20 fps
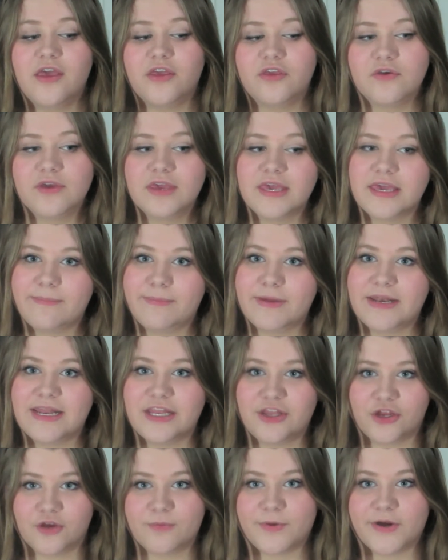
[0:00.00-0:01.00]
you can keep it
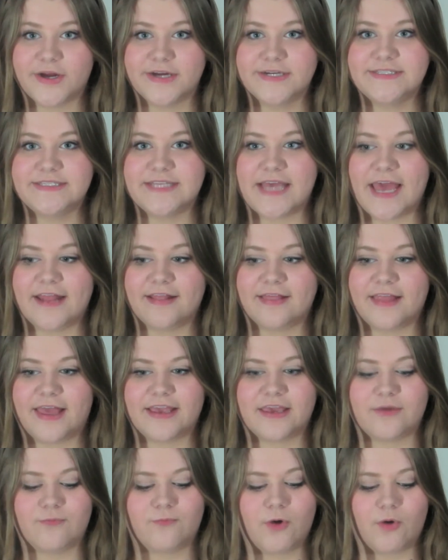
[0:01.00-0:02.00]
in your purse and
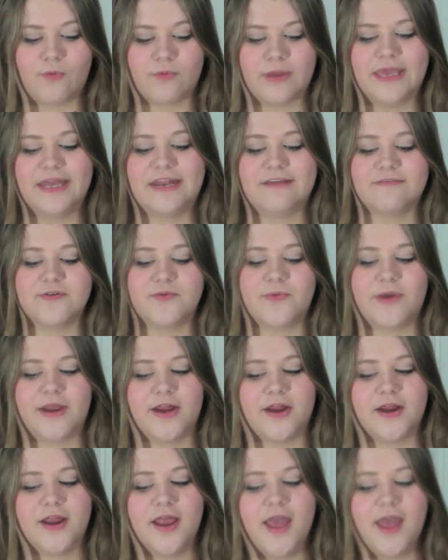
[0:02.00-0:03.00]
like it won't get
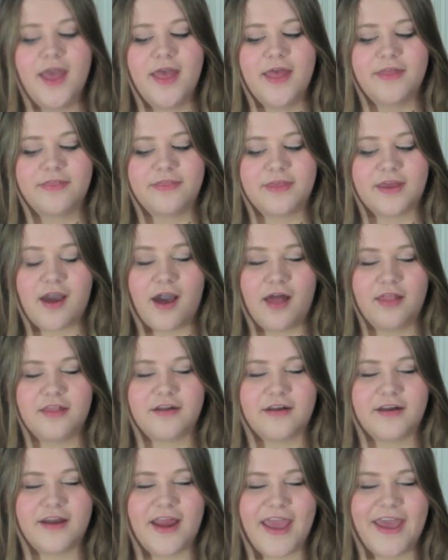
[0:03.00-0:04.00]
everywhere, the color.